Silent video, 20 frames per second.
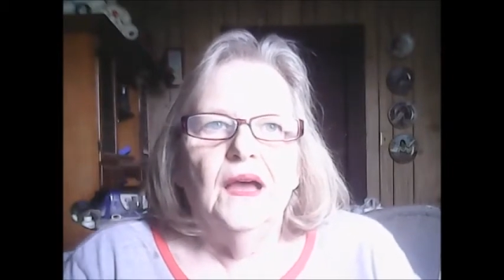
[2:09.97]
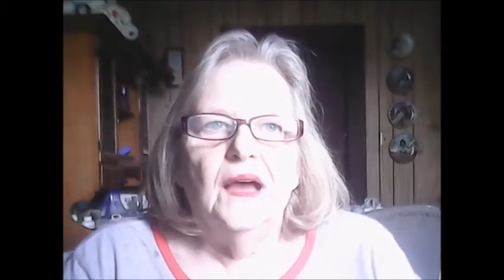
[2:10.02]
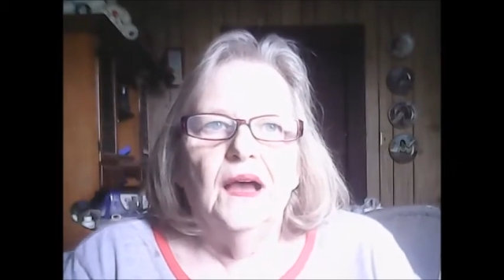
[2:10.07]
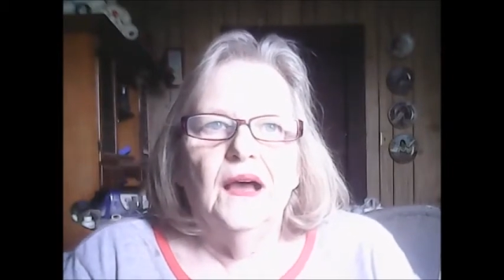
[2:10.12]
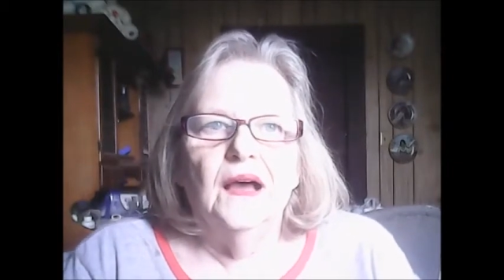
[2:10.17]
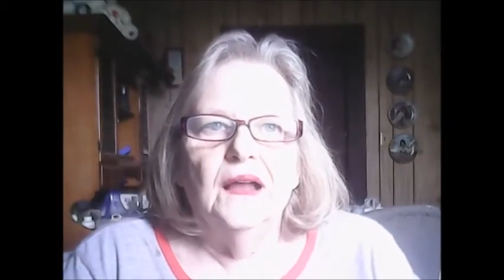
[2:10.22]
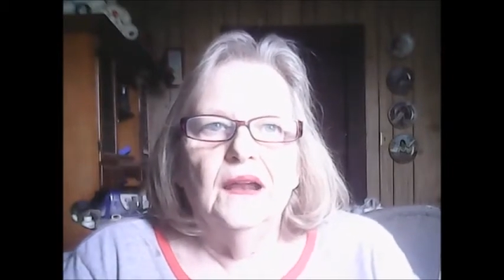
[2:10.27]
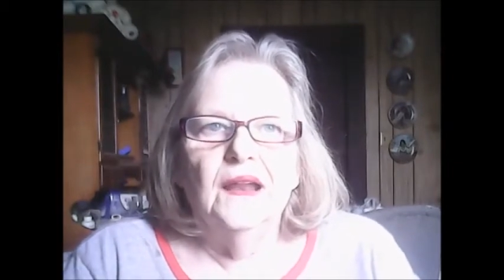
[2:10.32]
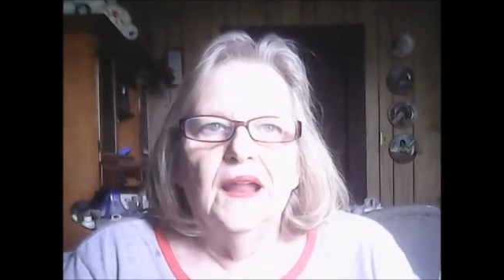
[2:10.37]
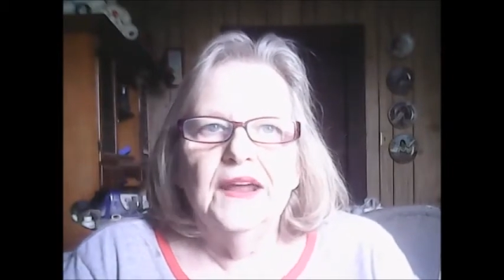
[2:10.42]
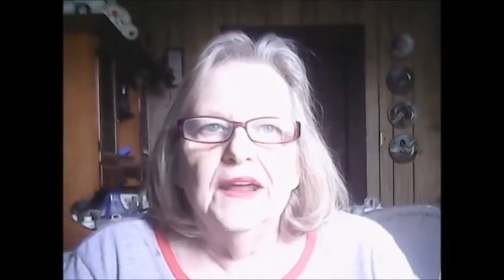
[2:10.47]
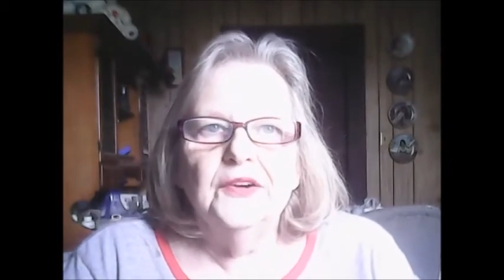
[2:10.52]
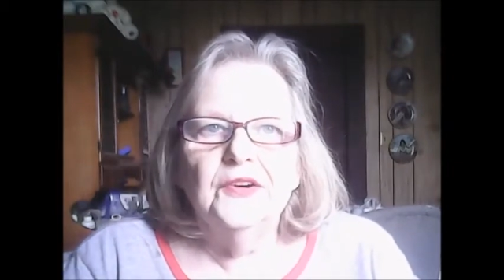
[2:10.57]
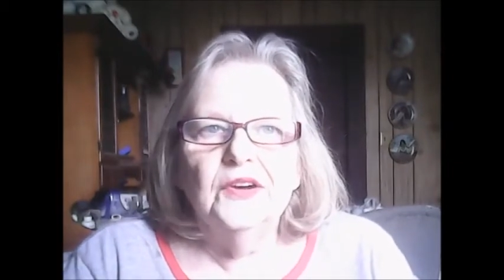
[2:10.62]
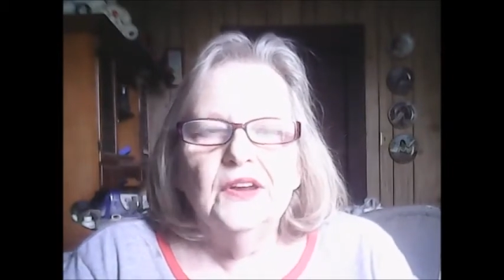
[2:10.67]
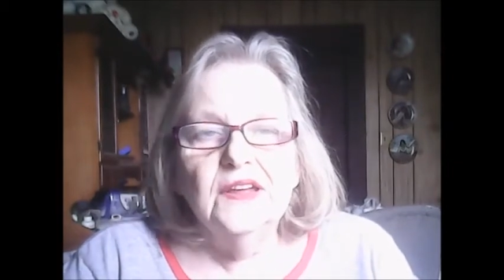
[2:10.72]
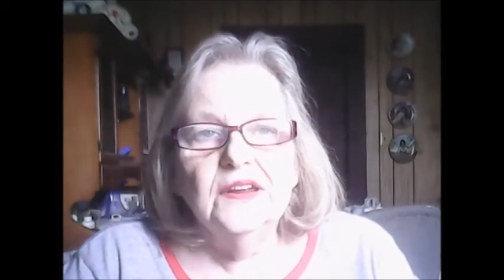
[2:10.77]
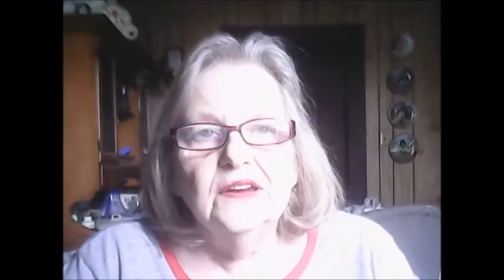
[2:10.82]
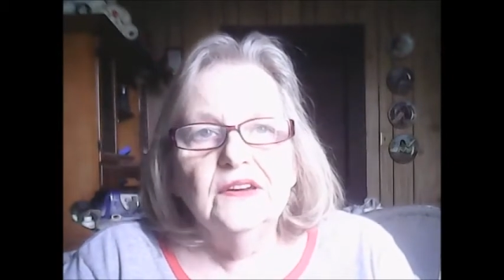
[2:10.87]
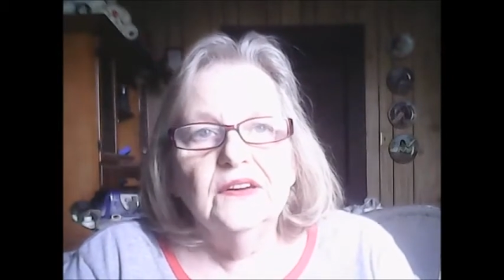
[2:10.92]

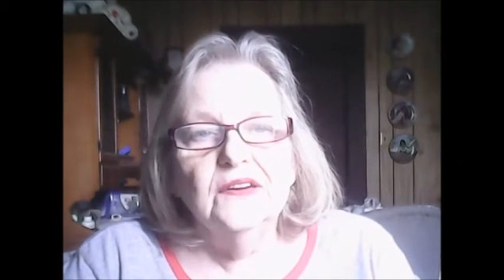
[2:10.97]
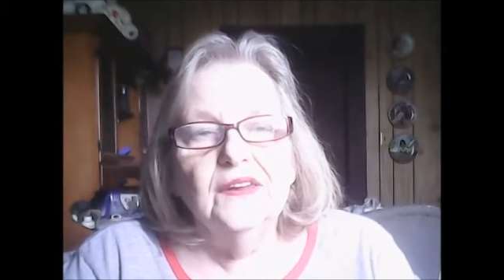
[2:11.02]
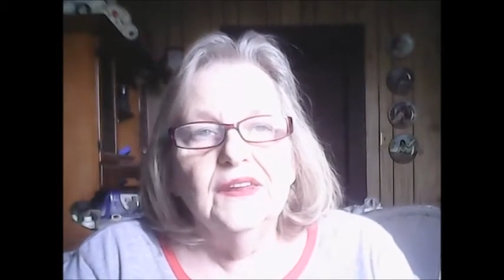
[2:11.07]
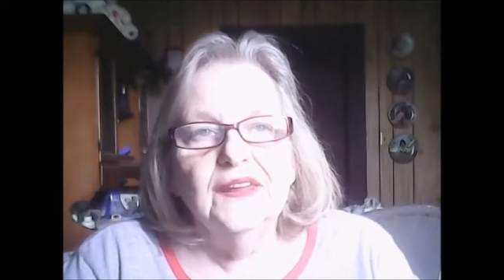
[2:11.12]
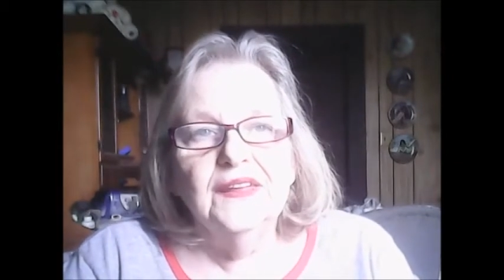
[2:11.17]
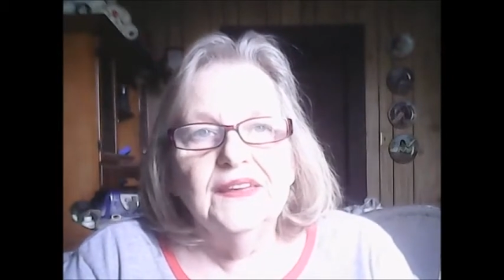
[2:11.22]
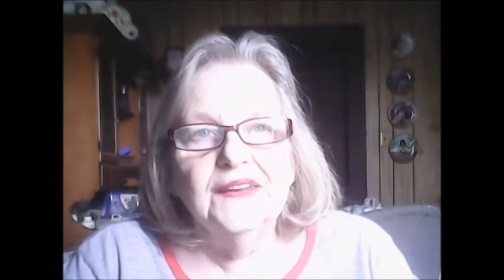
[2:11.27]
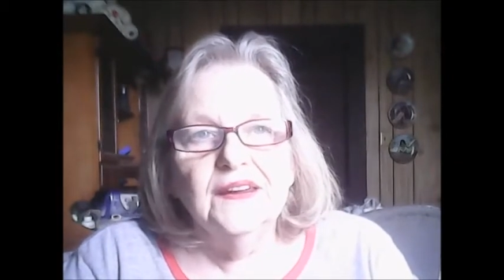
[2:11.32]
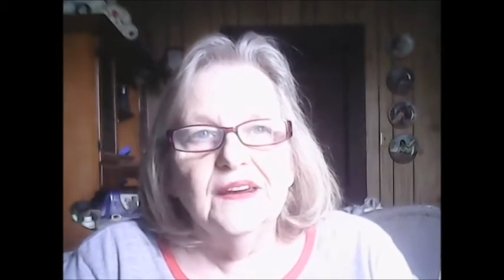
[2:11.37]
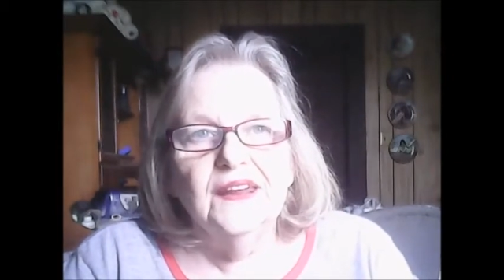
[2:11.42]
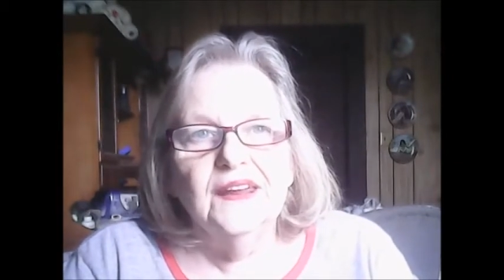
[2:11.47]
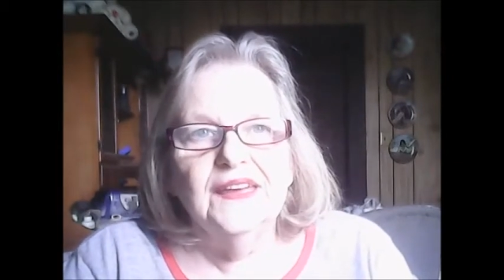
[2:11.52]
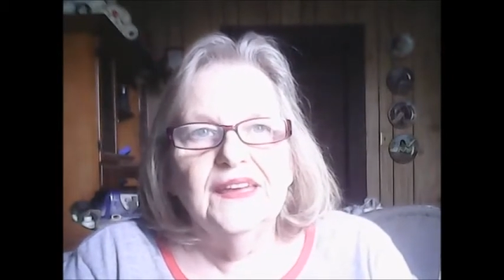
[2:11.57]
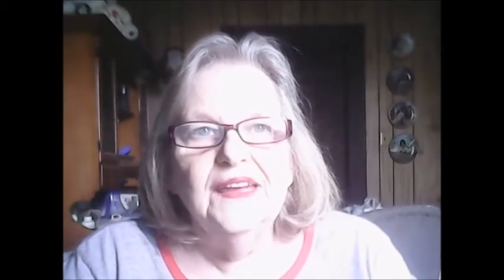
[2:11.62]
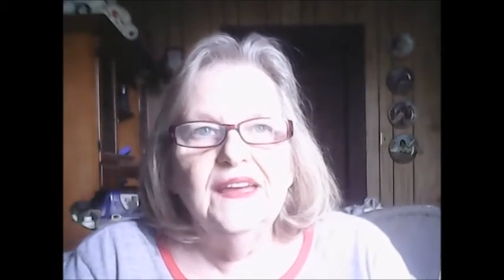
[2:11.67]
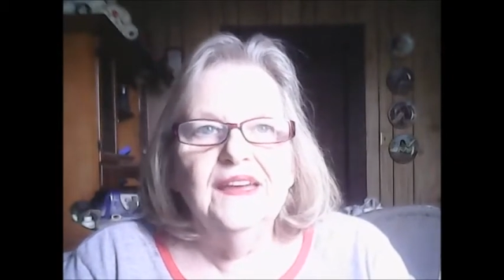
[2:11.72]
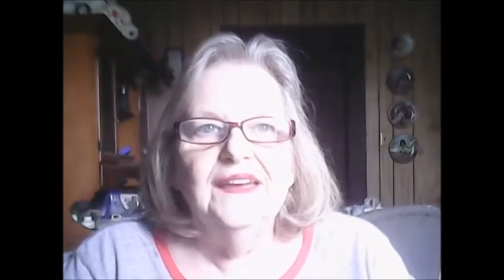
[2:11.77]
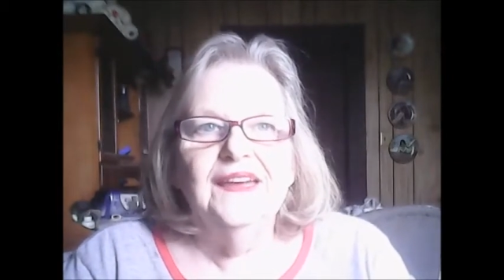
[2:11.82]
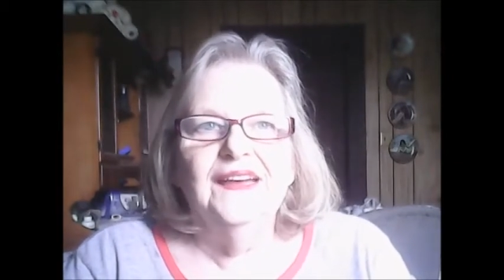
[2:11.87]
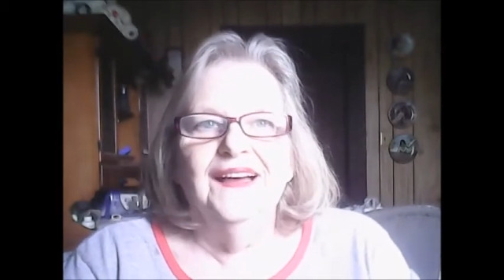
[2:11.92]
Lateral
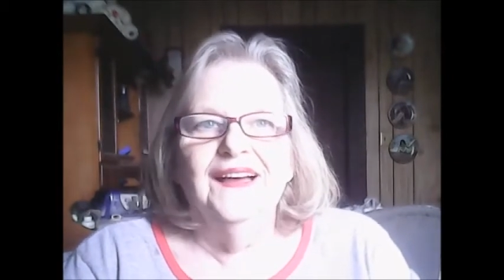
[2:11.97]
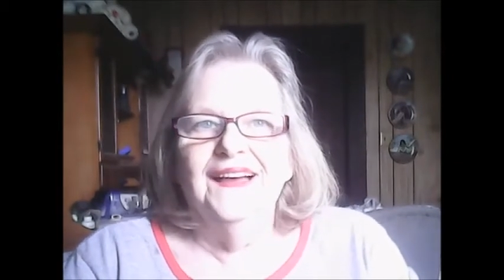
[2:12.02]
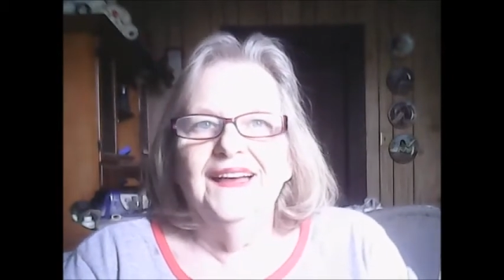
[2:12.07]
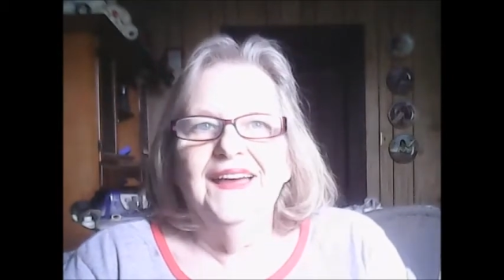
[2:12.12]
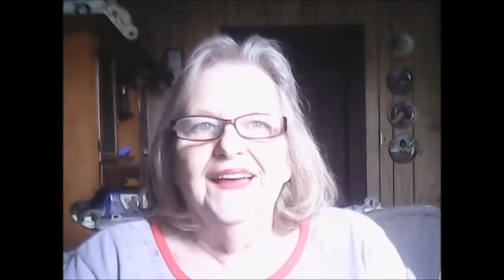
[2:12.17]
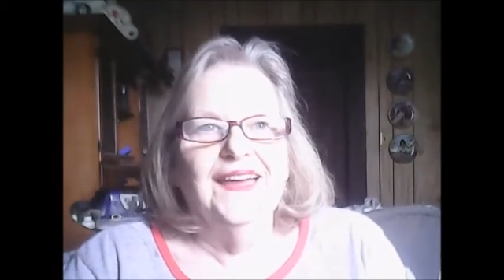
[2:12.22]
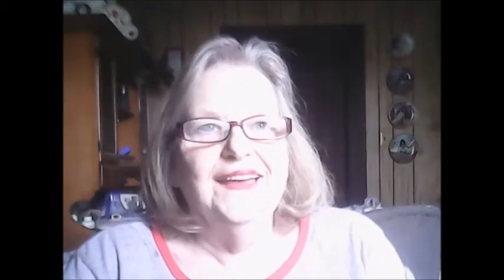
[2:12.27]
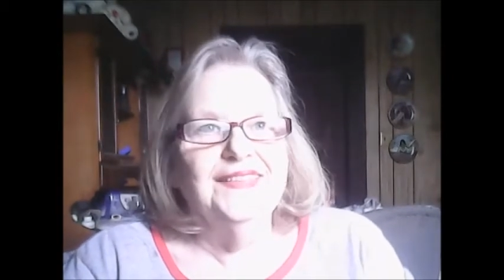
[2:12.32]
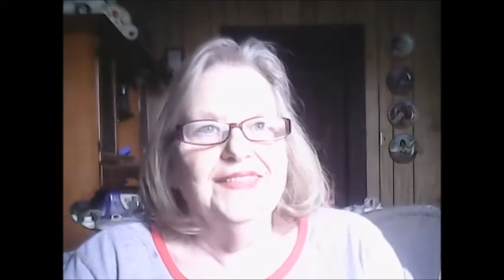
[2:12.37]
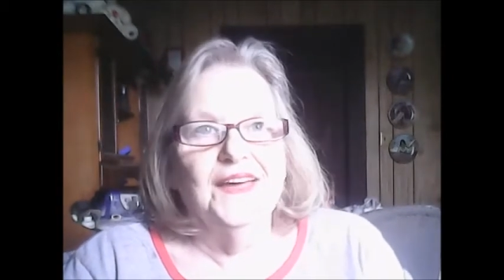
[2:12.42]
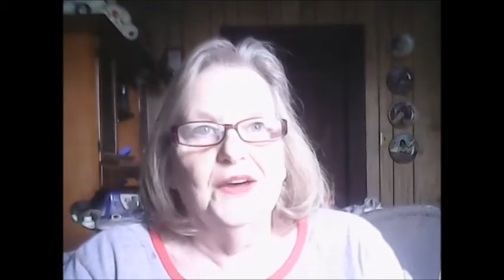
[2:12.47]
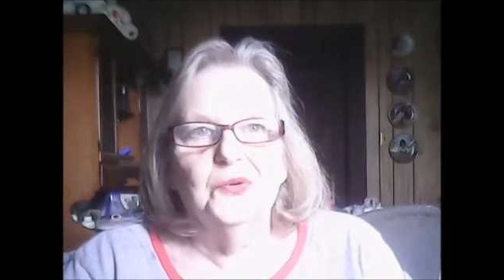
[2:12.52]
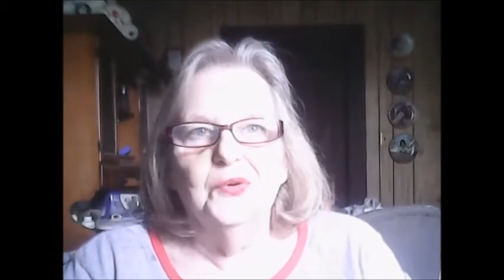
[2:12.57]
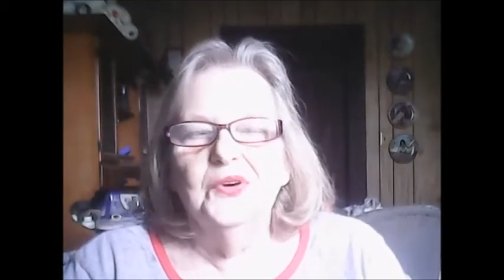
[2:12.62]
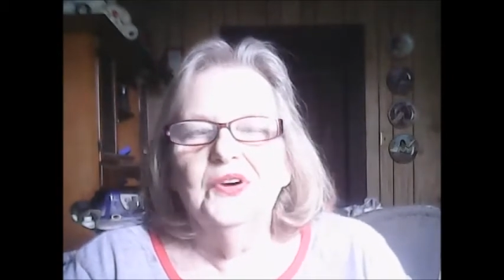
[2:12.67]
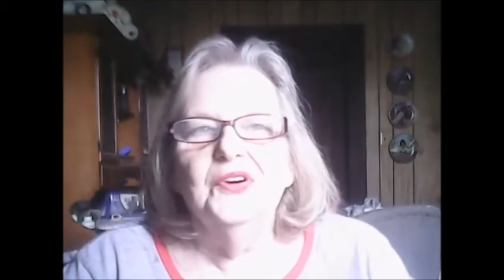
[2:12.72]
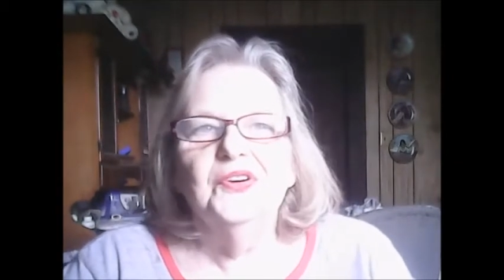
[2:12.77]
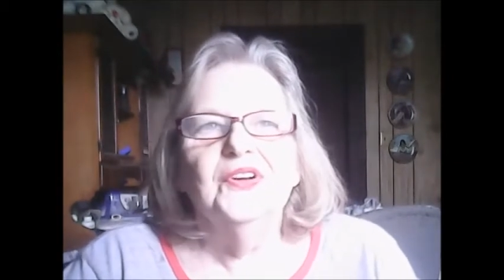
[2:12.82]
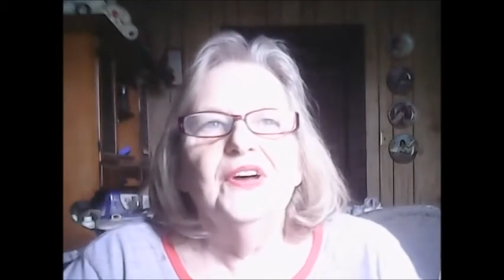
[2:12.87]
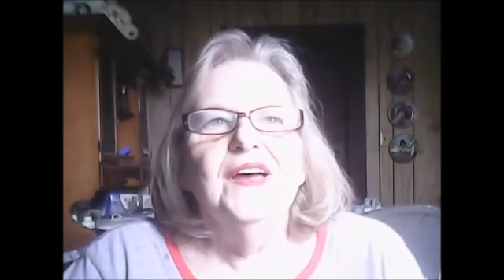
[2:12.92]
literacy, I hate that
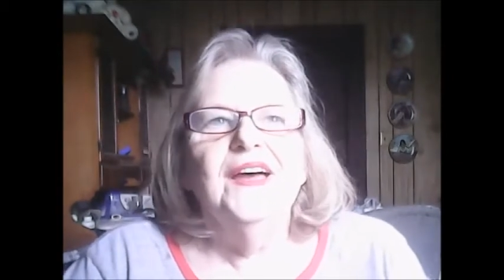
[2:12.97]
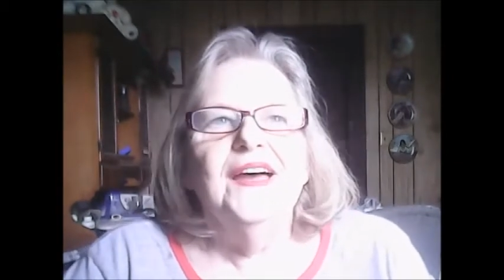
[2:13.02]
word,